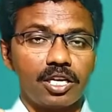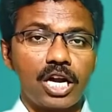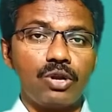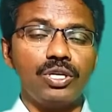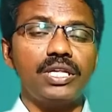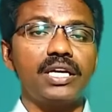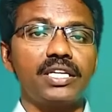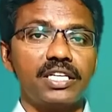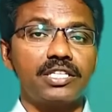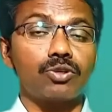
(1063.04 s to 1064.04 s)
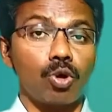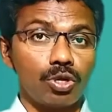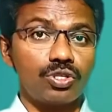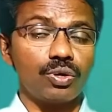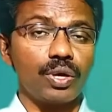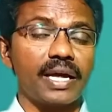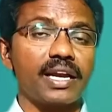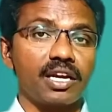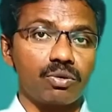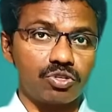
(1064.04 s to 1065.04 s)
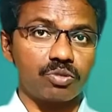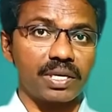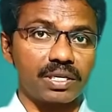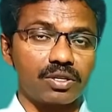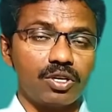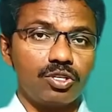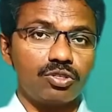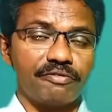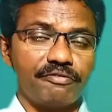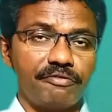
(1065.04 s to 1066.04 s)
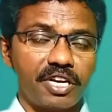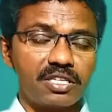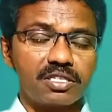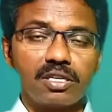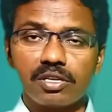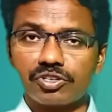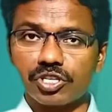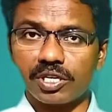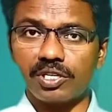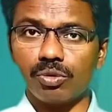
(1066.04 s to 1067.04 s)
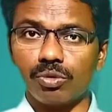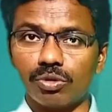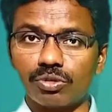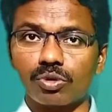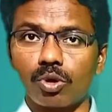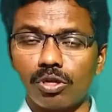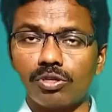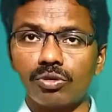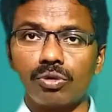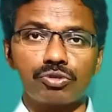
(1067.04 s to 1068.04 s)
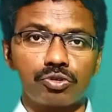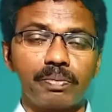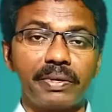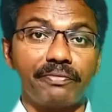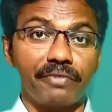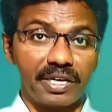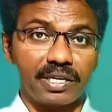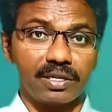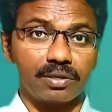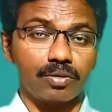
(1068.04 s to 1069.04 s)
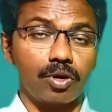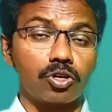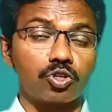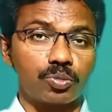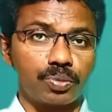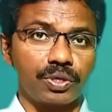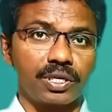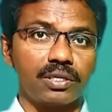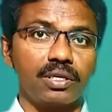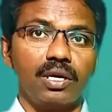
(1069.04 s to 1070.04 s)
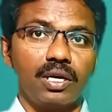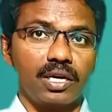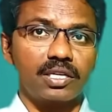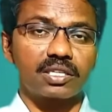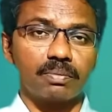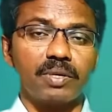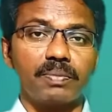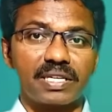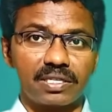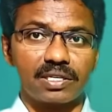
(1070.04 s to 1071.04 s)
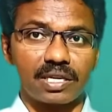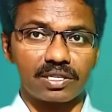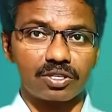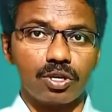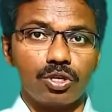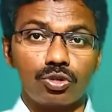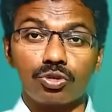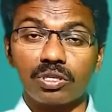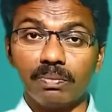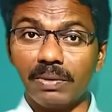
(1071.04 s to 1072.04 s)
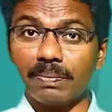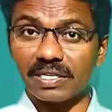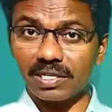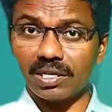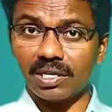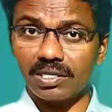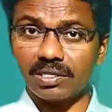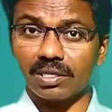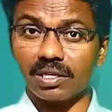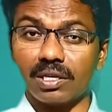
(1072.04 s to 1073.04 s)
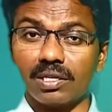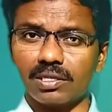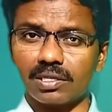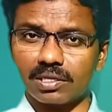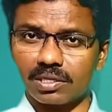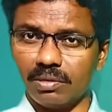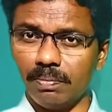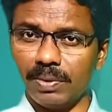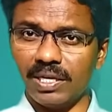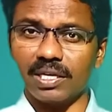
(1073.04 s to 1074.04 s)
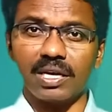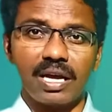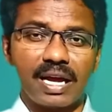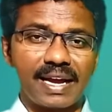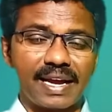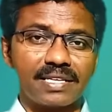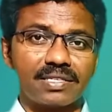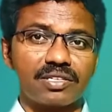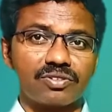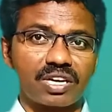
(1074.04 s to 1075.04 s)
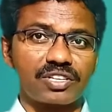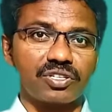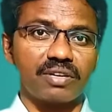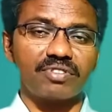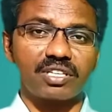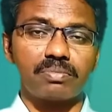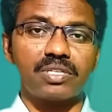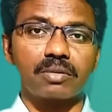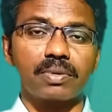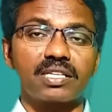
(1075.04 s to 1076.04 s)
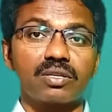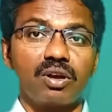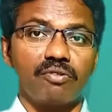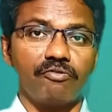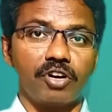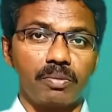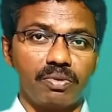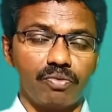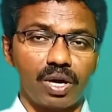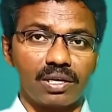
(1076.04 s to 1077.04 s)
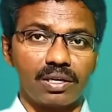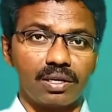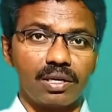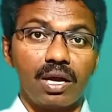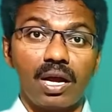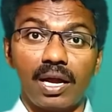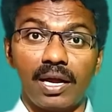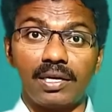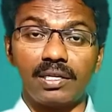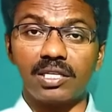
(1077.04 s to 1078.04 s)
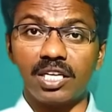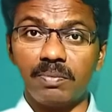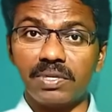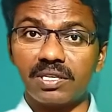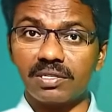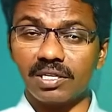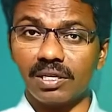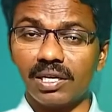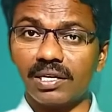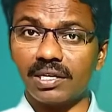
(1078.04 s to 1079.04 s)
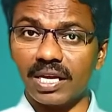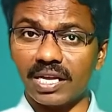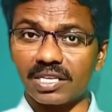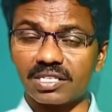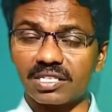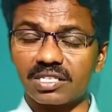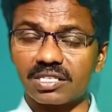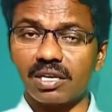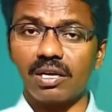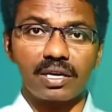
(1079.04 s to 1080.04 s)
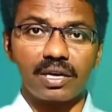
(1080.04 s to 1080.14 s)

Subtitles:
Not only that, it is also an announcement. So fixed schedules also should be written or spoken in simple present tense. So simple present tense simply has a structure of subject plus verb 1 and third person singular takes